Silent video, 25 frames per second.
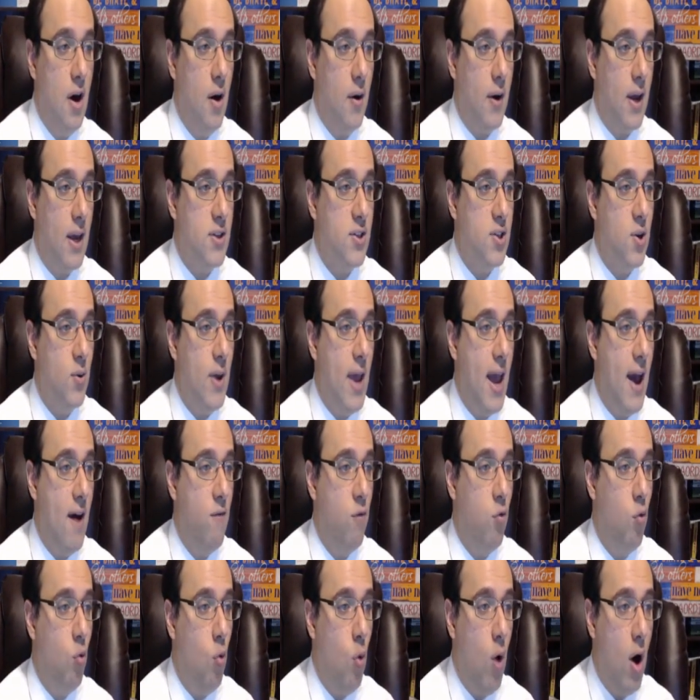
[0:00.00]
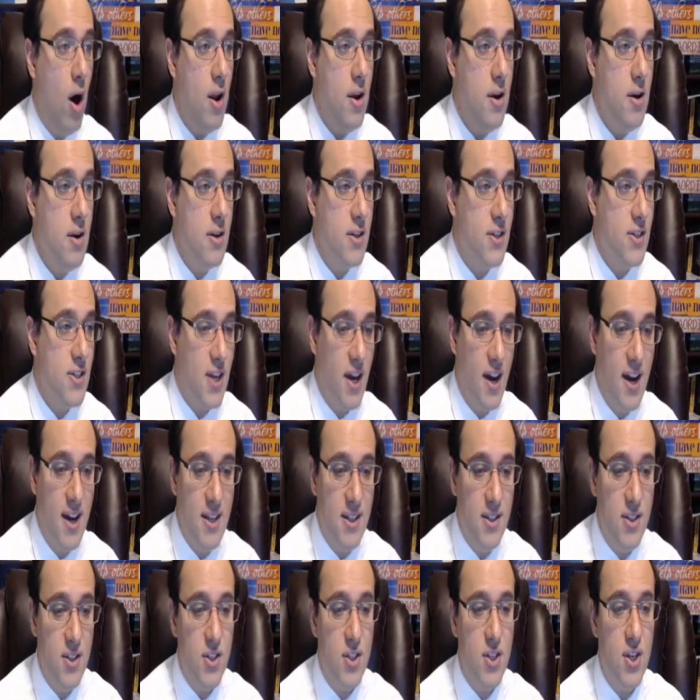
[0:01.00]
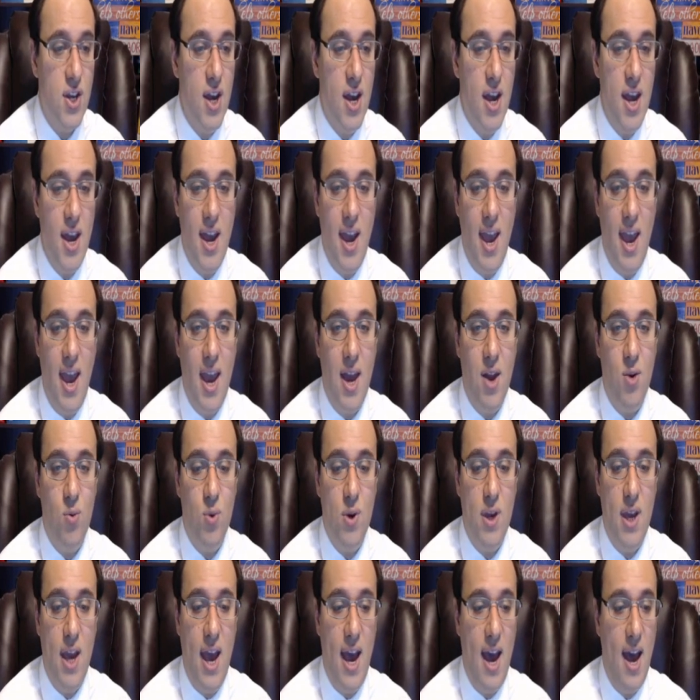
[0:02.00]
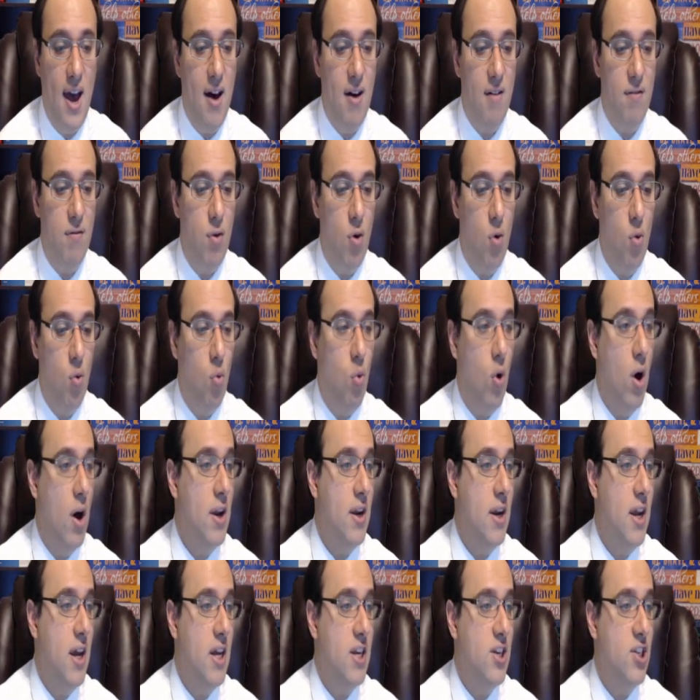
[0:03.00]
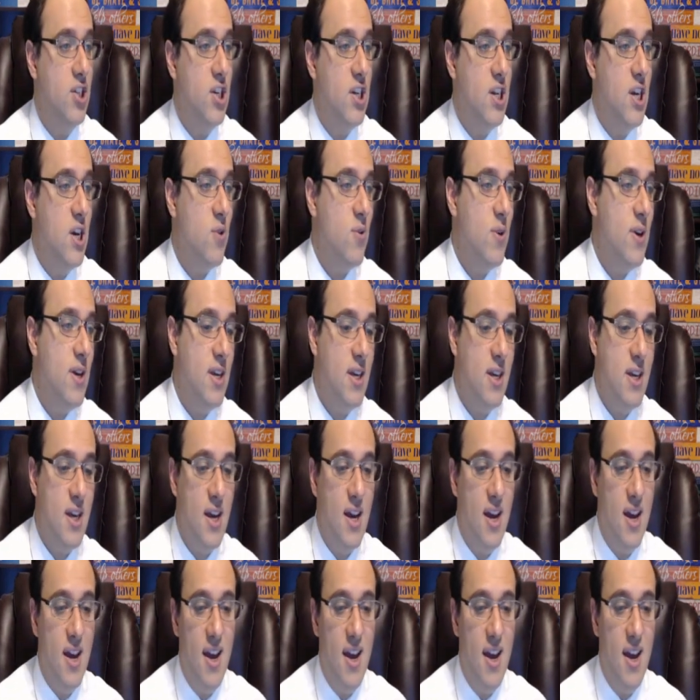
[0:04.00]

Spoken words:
Okay, so we have one science, and we have one engineering,